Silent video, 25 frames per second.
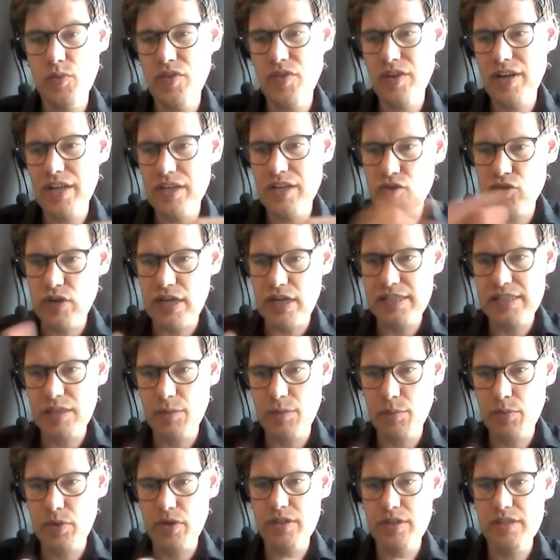We've got
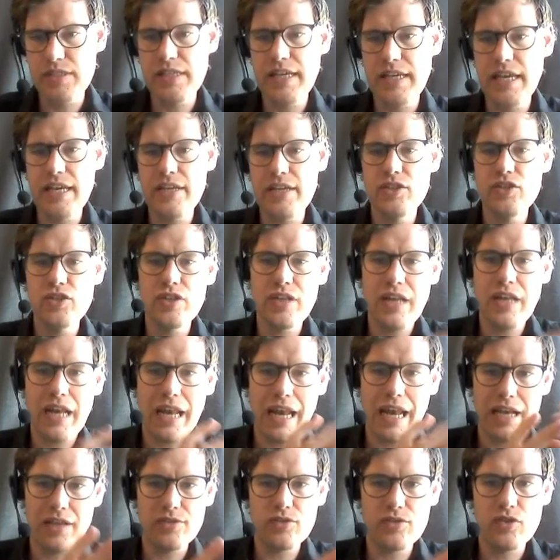addressing pronunciation,
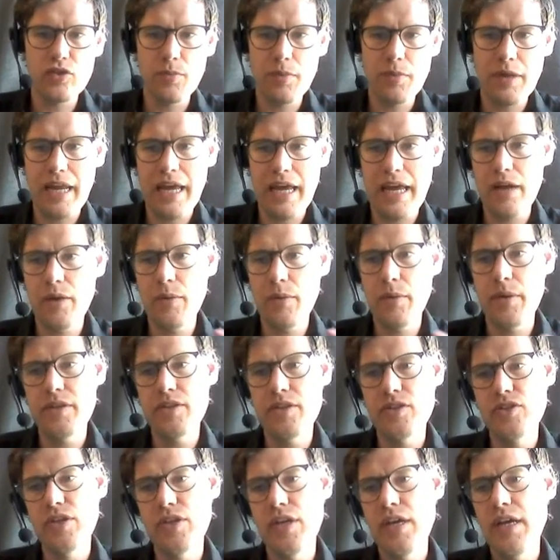classroom
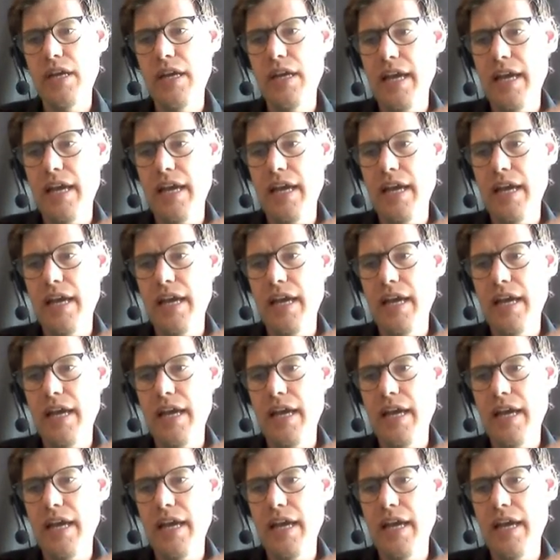language,